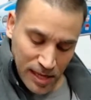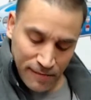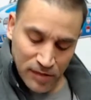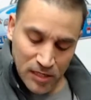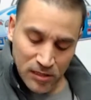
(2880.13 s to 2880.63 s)

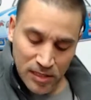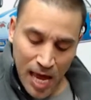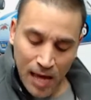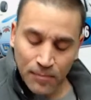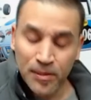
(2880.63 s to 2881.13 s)
left it
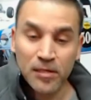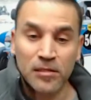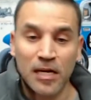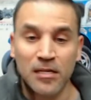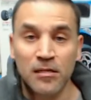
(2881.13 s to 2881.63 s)
stock
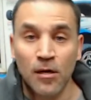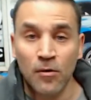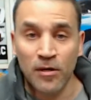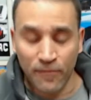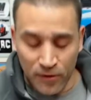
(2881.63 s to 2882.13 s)
because I didn't
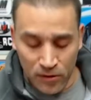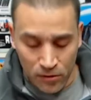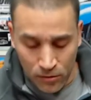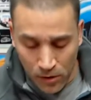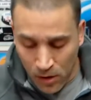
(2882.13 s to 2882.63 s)
own it for
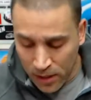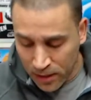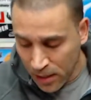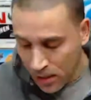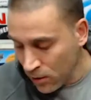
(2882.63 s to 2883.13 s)
too long. I
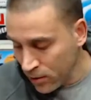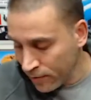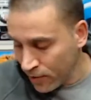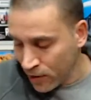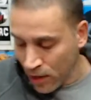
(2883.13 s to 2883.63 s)
think I owned
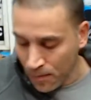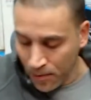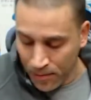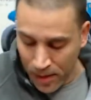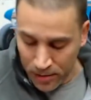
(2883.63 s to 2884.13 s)
it for a
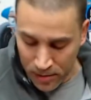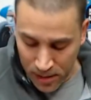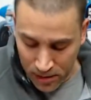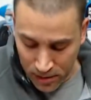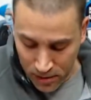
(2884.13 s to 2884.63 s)
couple months,
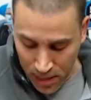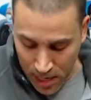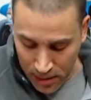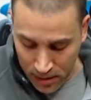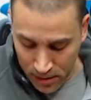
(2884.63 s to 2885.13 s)
and I
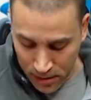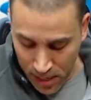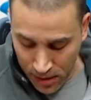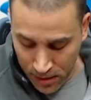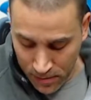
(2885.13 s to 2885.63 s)
decided to
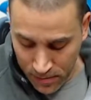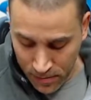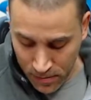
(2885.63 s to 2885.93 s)
sell it.